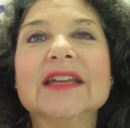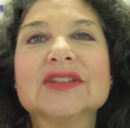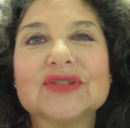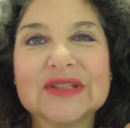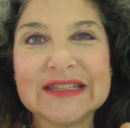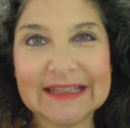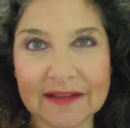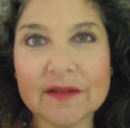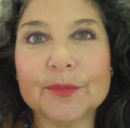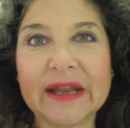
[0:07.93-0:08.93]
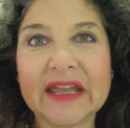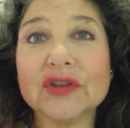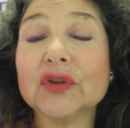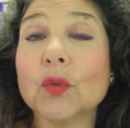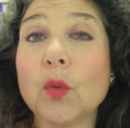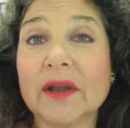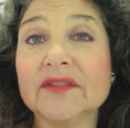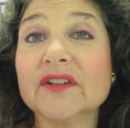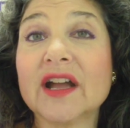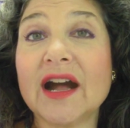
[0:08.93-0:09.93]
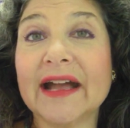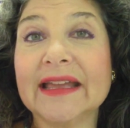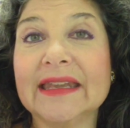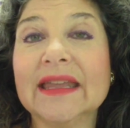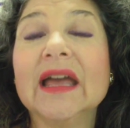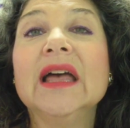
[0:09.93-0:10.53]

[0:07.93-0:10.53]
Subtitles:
to celebrate your one-of-a-kind